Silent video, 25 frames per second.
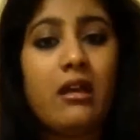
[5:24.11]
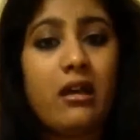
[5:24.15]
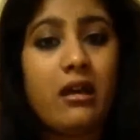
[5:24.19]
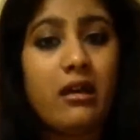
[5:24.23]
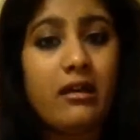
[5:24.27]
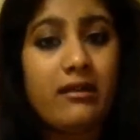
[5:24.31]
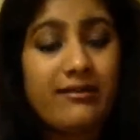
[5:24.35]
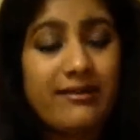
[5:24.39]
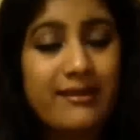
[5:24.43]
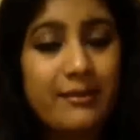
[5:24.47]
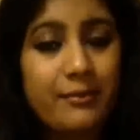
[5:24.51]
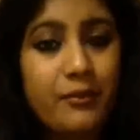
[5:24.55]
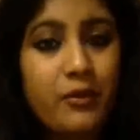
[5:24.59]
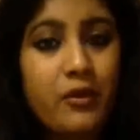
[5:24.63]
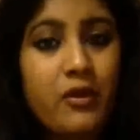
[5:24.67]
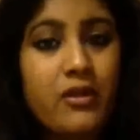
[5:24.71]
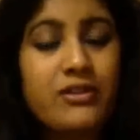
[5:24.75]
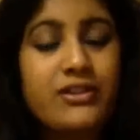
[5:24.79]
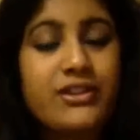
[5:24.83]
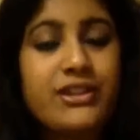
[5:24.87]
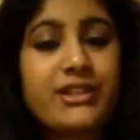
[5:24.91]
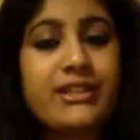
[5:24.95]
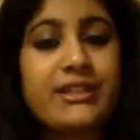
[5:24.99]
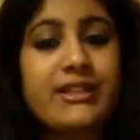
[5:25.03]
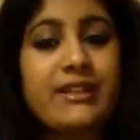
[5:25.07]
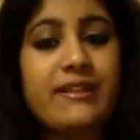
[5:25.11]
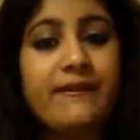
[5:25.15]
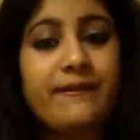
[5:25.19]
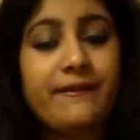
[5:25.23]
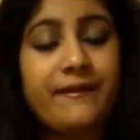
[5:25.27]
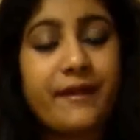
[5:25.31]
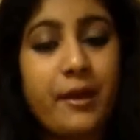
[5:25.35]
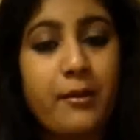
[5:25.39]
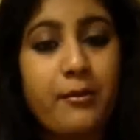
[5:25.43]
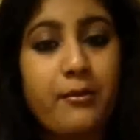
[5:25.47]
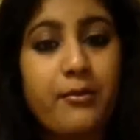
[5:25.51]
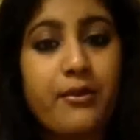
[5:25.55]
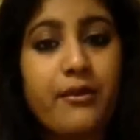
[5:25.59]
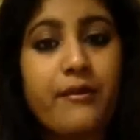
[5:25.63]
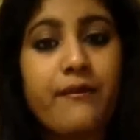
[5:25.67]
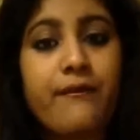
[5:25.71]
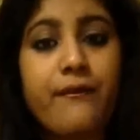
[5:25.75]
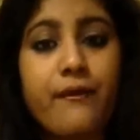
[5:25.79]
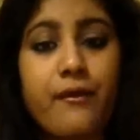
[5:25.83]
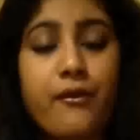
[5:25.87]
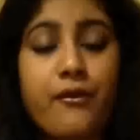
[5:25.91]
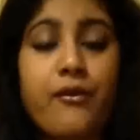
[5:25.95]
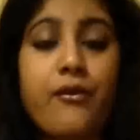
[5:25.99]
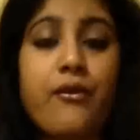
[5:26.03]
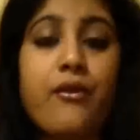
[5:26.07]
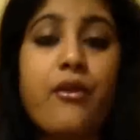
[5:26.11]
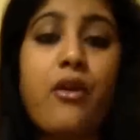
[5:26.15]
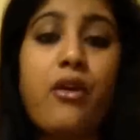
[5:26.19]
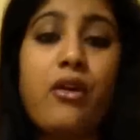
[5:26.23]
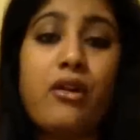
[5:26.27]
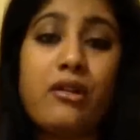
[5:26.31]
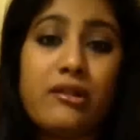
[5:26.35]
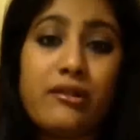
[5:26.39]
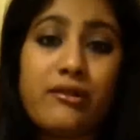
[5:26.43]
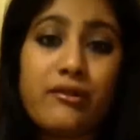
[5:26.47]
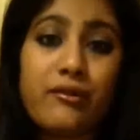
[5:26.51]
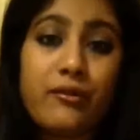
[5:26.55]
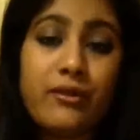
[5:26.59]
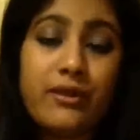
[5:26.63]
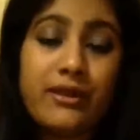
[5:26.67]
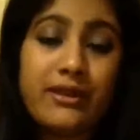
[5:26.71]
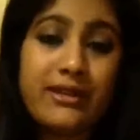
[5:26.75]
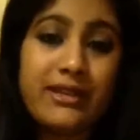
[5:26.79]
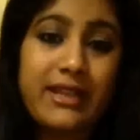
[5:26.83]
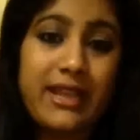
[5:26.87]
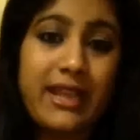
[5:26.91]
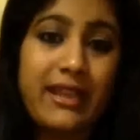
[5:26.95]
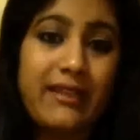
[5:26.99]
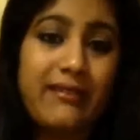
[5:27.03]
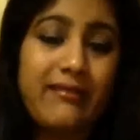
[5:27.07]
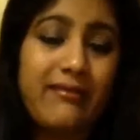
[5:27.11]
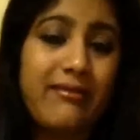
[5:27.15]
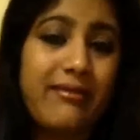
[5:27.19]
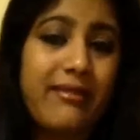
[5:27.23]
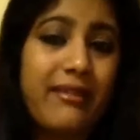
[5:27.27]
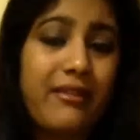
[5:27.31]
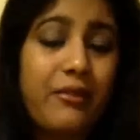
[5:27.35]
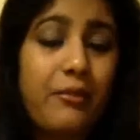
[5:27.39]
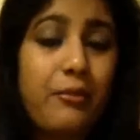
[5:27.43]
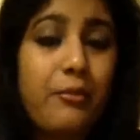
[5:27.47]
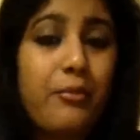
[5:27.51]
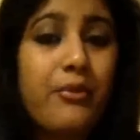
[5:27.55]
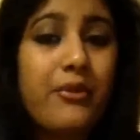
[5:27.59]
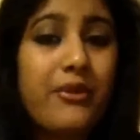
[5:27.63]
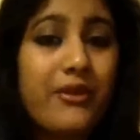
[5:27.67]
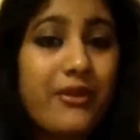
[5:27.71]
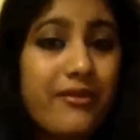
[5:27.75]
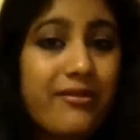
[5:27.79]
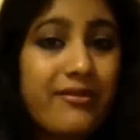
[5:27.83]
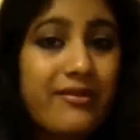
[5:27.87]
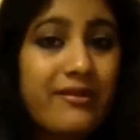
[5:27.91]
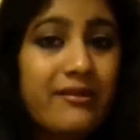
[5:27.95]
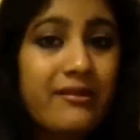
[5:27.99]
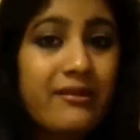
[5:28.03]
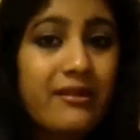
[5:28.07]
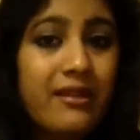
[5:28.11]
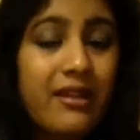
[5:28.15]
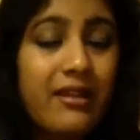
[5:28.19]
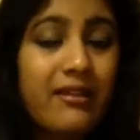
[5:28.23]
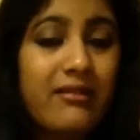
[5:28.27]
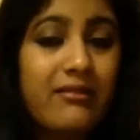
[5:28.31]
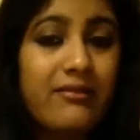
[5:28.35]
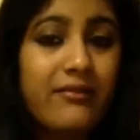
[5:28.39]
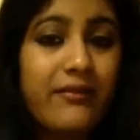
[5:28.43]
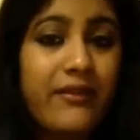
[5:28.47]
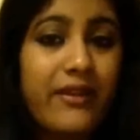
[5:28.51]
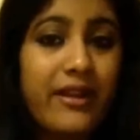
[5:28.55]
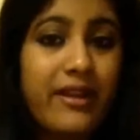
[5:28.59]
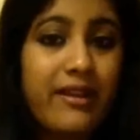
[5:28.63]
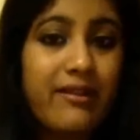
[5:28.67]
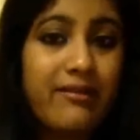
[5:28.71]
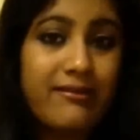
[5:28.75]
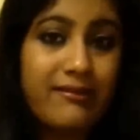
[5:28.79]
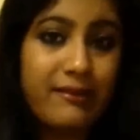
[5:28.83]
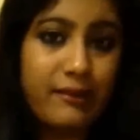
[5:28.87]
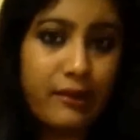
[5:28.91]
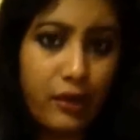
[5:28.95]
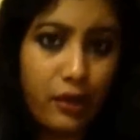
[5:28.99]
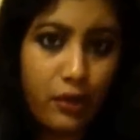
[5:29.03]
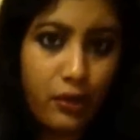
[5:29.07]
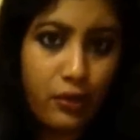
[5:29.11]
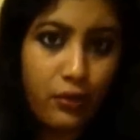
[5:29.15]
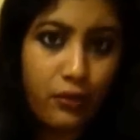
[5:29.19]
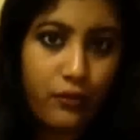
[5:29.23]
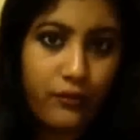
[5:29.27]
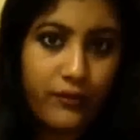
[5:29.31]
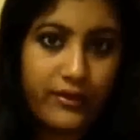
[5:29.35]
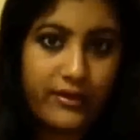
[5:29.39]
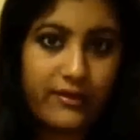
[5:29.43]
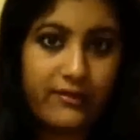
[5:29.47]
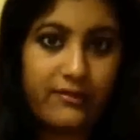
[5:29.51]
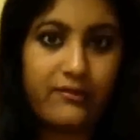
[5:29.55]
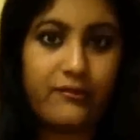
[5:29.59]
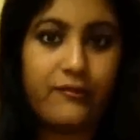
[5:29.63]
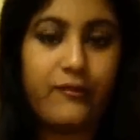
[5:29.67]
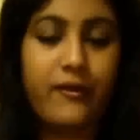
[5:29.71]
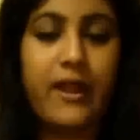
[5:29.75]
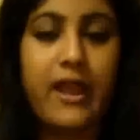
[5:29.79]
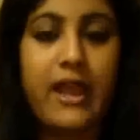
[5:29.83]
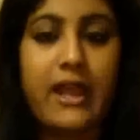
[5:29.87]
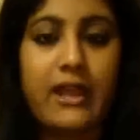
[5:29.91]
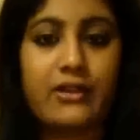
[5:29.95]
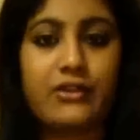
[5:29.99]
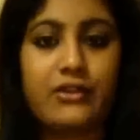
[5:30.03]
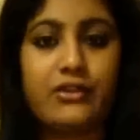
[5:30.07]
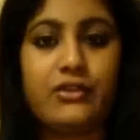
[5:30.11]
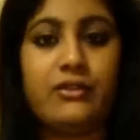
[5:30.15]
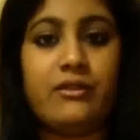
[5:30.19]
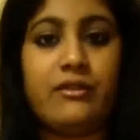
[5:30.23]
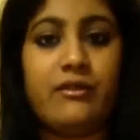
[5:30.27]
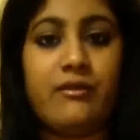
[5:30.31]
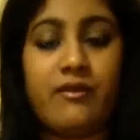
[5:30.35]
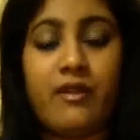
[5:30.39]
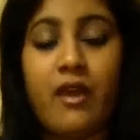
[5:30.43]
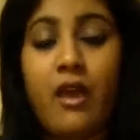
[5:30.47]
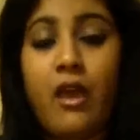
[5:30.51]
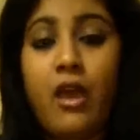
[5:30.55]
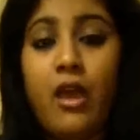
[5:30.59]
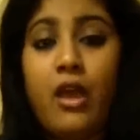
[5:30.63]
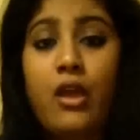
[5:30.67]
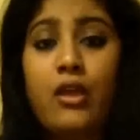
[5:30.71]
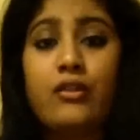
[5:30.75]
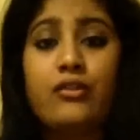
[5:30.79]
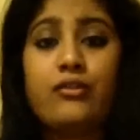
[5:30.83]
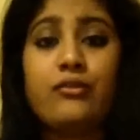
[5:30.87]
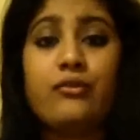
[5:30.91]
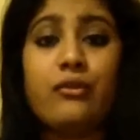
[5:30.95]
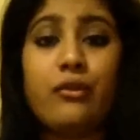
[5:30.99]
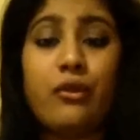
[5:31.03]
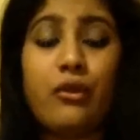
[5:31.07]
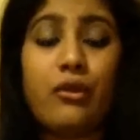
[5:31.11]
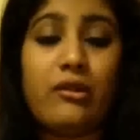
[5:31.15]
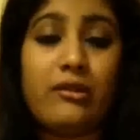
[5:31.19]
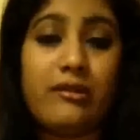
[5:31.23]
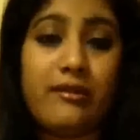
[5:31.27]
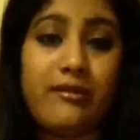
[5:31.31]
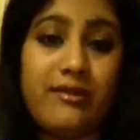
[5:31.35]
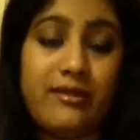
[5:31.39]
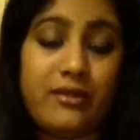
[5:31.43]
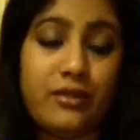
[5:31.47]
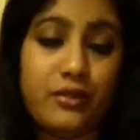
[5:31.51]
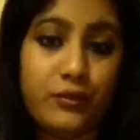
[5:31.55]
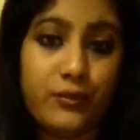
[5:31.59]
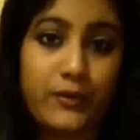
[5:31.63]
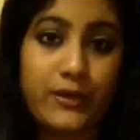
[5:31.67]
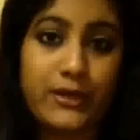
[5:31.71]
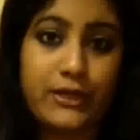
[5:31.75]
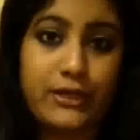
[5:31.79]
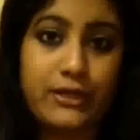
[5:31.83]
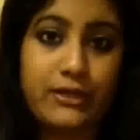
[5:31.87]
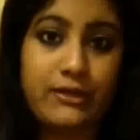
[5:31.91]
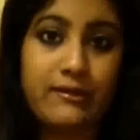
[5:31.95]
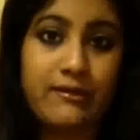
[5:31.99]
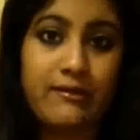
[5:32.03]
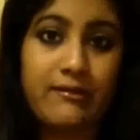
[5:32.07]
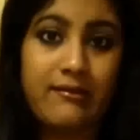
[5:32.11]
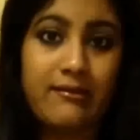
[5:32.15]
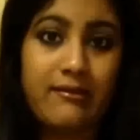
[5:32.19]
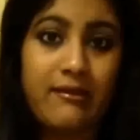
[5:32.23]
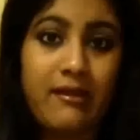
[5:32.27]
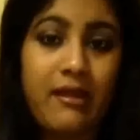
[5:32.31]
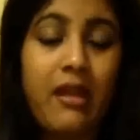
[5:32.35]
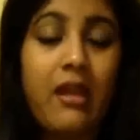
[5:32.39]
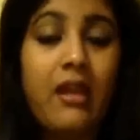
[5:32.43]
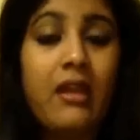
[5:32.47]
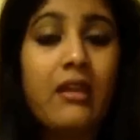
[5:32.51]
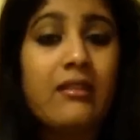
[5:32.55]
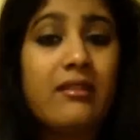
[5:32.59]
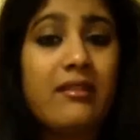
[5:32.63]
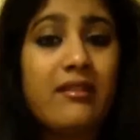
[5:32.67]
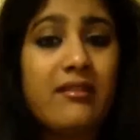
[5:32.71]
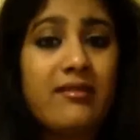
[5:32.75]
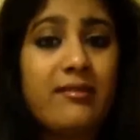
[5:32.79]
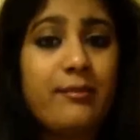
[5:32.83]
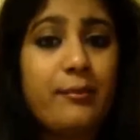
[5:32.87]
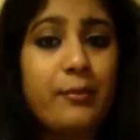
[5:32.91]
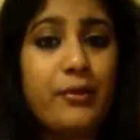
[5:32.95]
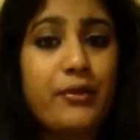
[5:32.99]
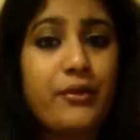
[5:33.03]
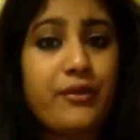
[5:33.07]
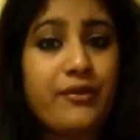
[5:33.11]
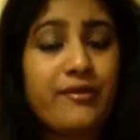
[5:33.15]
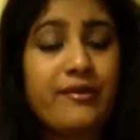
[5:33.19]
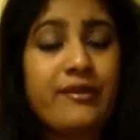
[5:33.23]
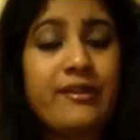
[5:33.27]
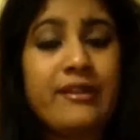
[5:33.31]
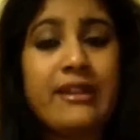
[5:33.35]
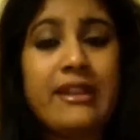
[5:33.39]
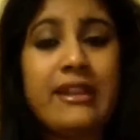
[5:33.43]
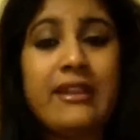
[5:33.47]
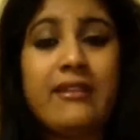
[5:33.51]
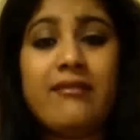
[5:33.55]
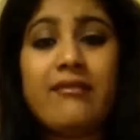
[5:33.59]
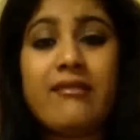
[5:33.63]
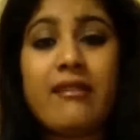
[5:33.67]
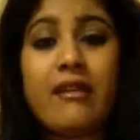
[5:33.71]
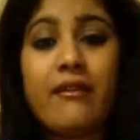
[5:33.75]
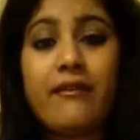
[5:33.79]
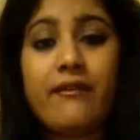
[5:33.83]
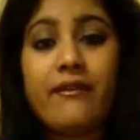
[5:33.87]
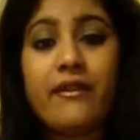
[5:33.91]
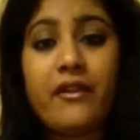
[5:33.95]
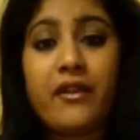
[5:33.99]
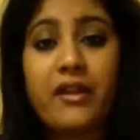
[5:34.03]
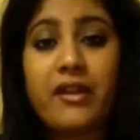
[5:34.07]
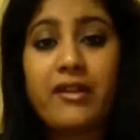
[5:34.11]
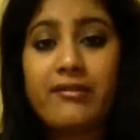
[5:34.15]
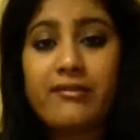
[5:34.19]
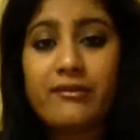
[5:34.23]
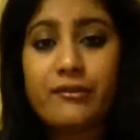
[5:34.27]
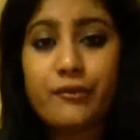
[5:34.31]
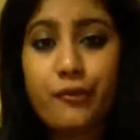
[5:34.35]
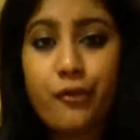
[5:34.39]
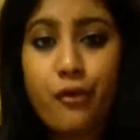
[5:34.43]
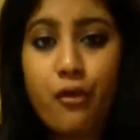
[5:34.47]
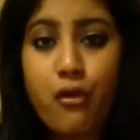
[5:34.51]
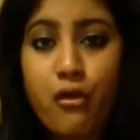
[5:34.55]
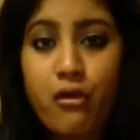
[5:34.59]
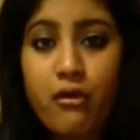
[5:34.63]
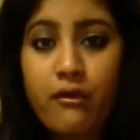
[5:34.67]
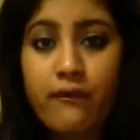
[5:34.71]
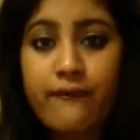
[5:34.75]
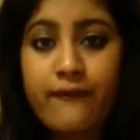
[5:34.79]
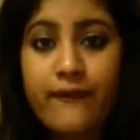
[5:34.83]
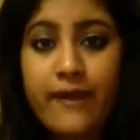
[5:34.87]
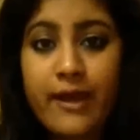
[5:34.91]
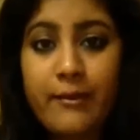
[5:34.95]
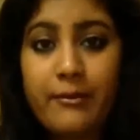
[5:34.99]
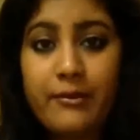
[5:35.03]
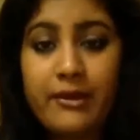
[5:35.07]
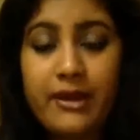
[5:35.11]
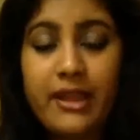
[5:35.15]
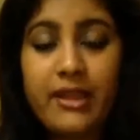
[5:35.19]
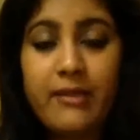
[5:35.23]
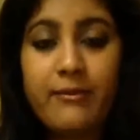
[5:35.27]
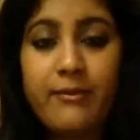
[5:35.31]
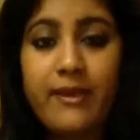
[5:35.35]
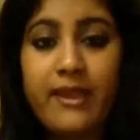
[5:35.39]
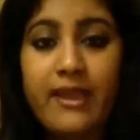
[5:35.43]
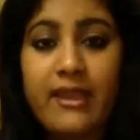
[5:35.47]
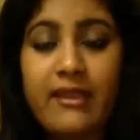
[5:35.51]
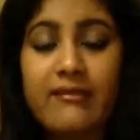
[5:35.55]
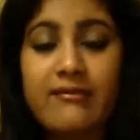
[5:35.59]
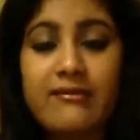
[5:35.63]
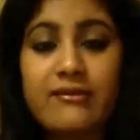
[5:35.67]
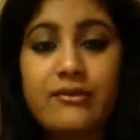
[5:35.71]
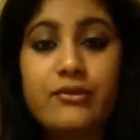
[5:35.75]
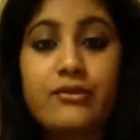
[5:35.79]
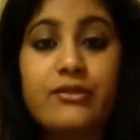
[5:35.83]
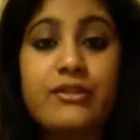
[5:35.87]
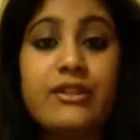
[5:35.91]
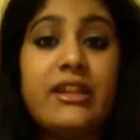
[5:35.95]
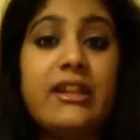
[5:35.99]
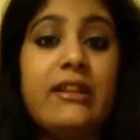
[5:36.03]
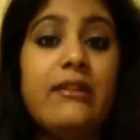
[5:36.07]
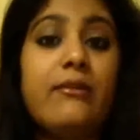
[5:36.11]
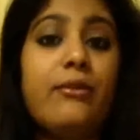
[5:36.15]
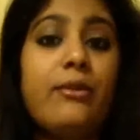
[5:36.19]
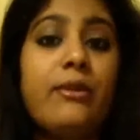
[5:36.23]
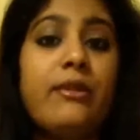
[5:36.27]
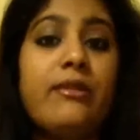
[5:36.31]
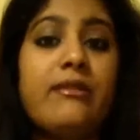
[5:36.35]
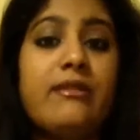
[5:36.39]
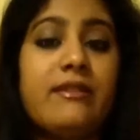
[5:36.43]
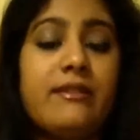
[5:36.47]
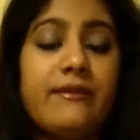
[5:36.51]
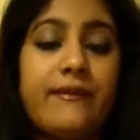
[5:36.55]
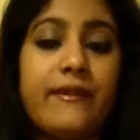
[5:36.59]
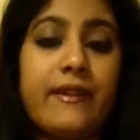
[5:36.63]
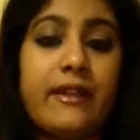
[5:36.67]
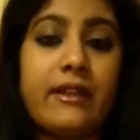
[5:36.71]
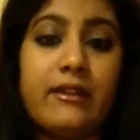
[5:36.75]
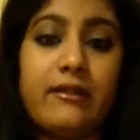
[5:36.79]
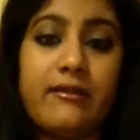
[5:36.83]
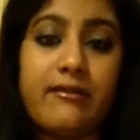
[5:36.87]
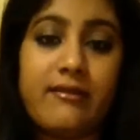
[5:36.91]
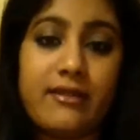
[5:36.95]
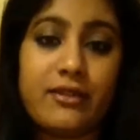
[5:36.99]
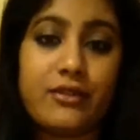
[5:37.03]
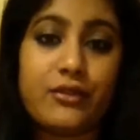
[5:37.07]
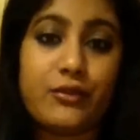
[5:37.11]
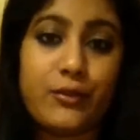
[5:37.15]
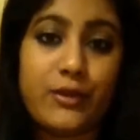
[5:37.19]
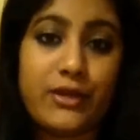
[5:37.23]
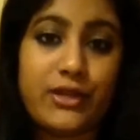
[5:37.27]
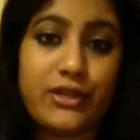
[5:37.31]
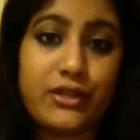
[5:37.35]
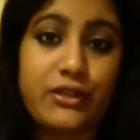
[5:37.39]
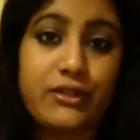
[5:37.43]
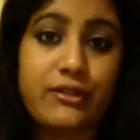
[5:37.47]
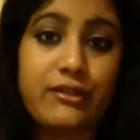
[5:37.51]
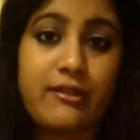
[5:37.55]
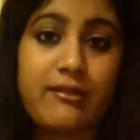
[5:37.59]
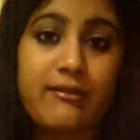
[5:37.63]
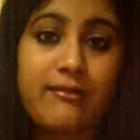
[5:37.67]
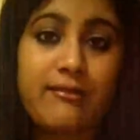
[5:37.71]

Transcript: A subconscious self number 4 also indicates that the person is very slow with his reactions to all the situations. This person needs a very strong family base to deal with difficult situations.